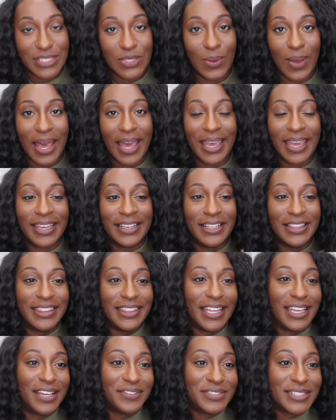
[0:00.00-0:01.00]
So I
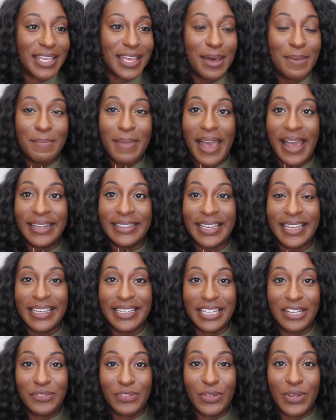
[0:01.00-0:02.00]
love to come back
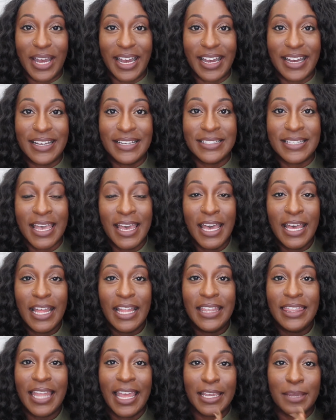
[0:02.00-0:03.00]
and give you guys
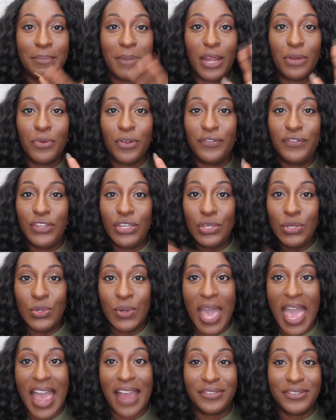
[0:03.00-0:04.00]
like my
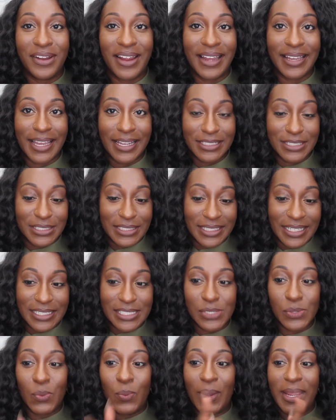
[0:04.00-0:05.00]
review after I
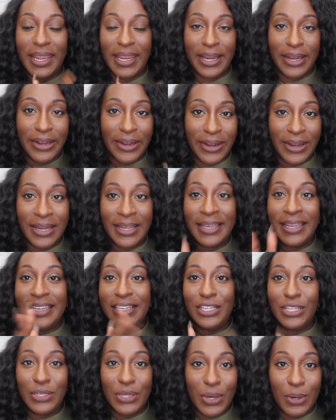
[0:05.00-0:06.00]
get to wear
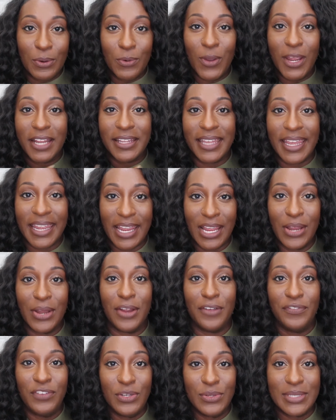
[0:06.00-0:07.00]
the
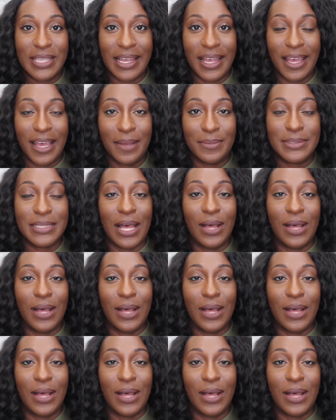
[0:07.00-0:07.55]
hair a few times.